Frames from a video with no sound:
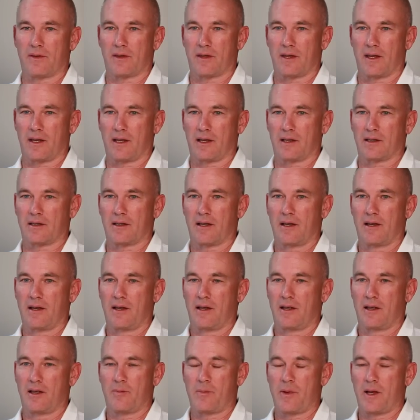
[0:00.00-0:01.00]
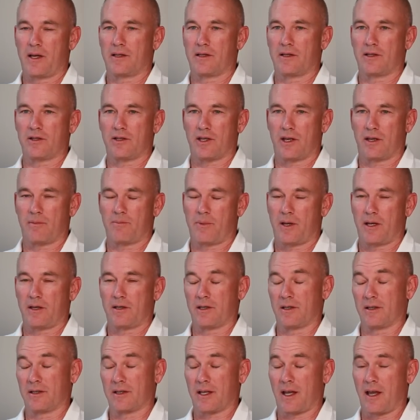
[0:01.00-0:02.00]
things: the
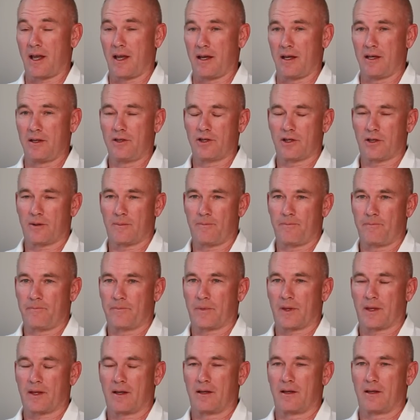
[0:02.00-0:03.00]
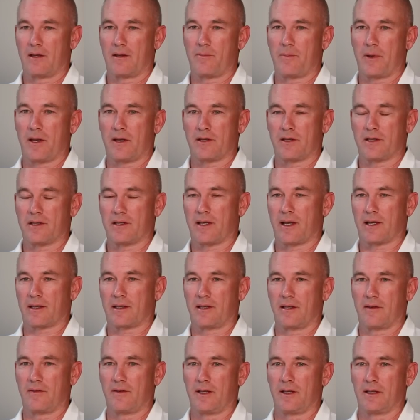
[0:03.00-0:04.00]
patient's age, the patient's
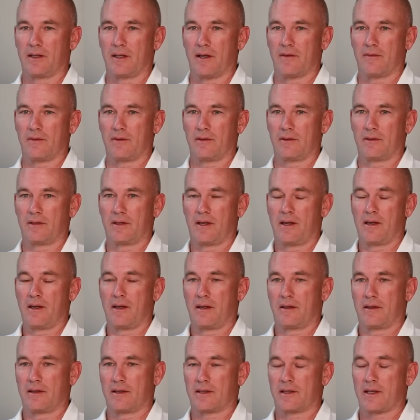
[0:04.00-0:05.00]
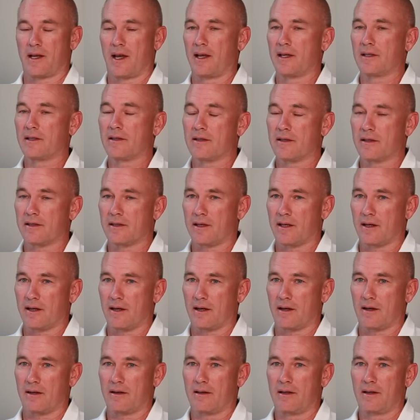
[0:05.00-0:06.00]
activity level, the size of the
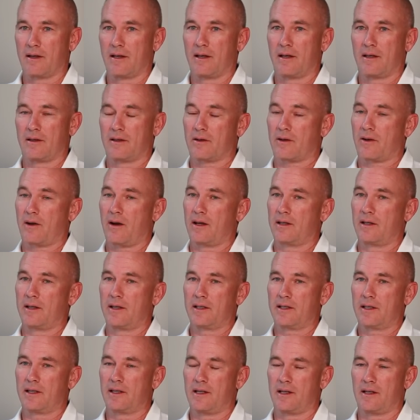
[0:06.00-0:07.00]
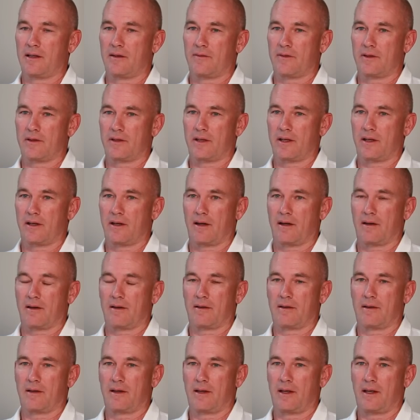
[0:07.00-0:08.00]
tear, the chronicity of the tear,
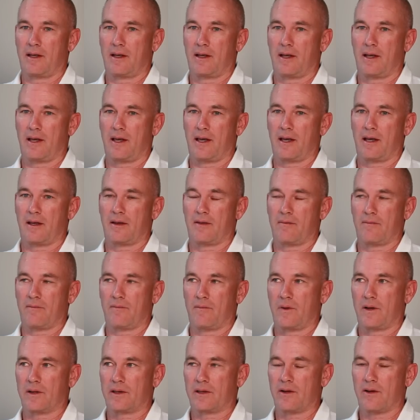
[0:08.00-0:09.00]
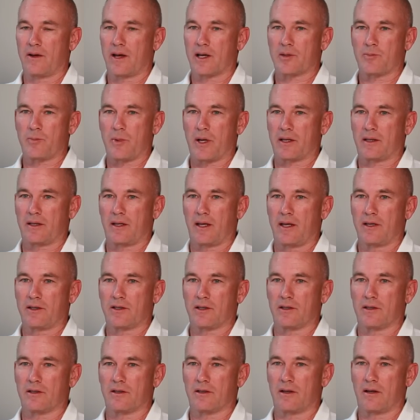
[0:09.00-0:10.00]
and what their
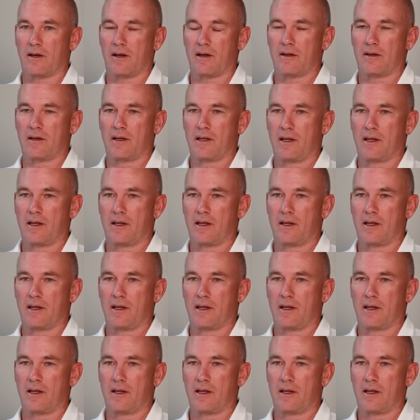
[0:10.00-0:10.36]
expectations are.